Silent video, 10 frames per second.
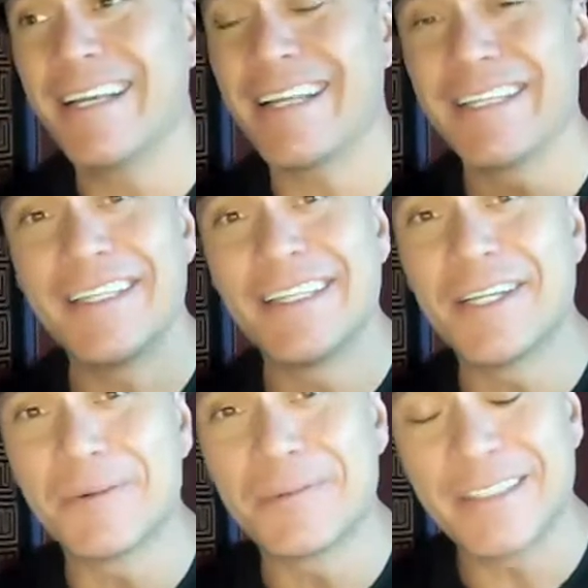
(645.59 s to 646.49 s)
and
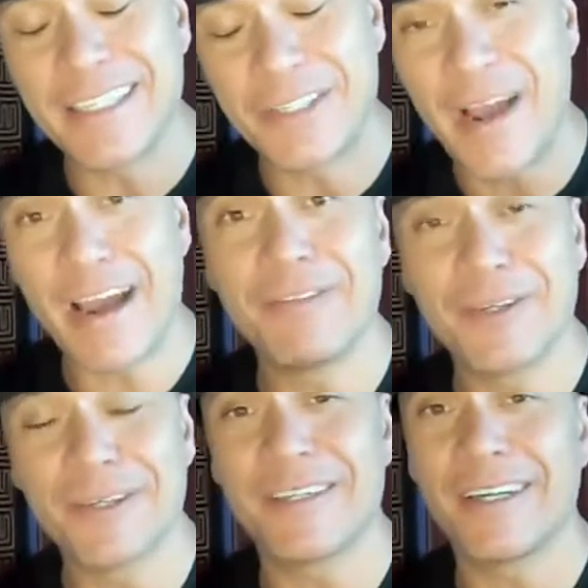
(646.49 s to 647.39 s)
you have
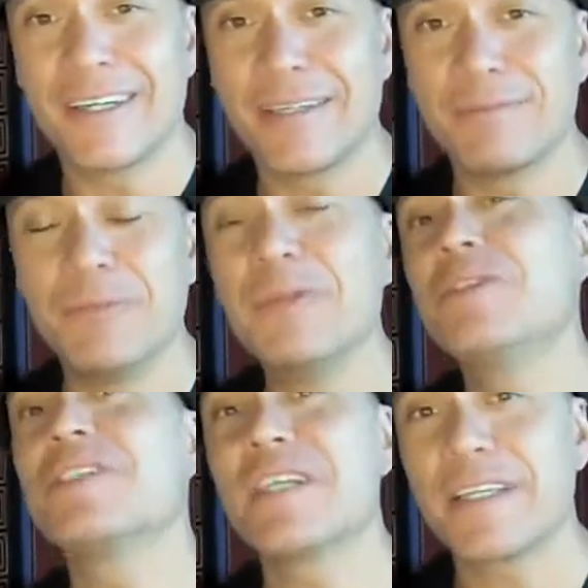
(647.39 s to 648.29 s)
your
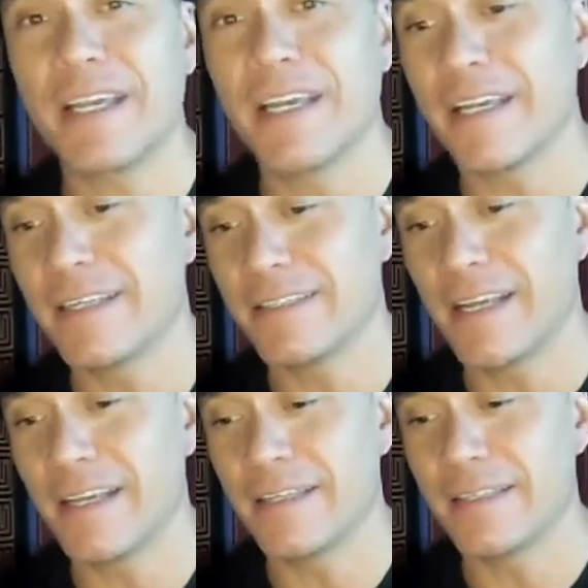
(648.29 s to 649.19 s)
music
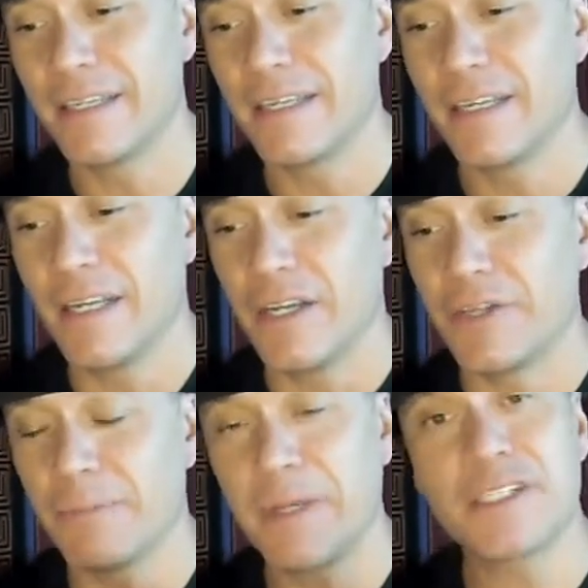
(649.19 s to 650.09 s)
and
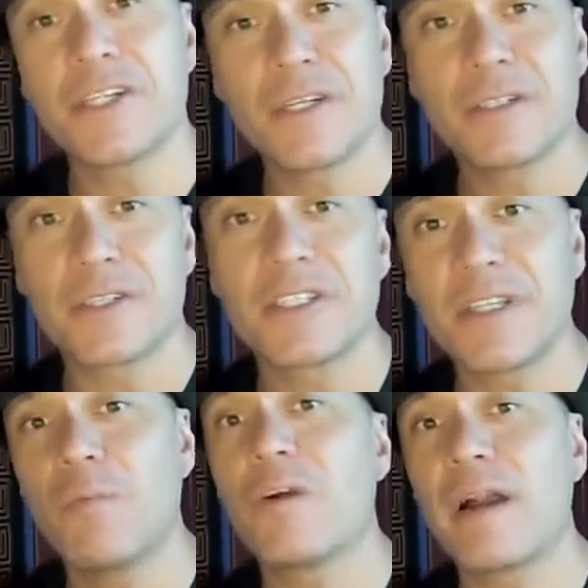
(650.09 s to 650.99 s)
your pictures or
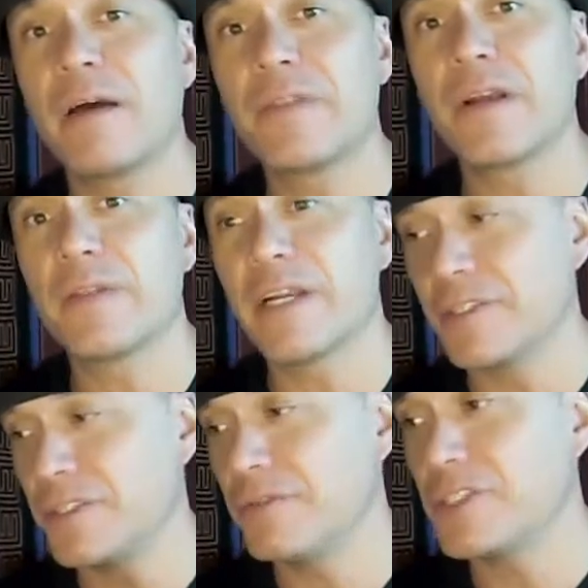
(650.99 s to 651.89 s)
somewhere out there that
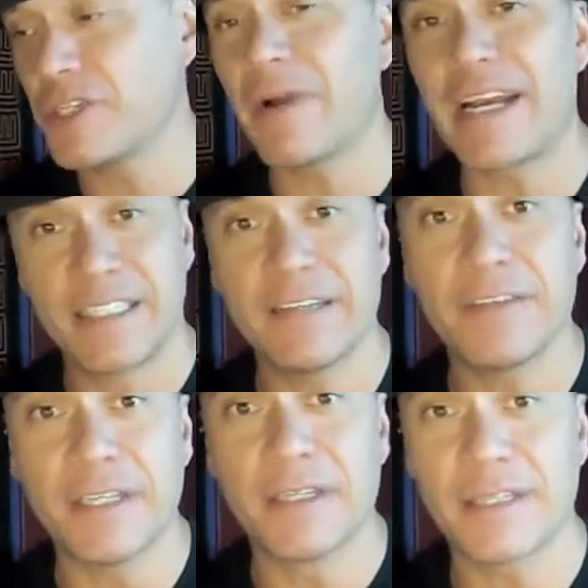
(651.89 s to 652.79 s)
you show activity.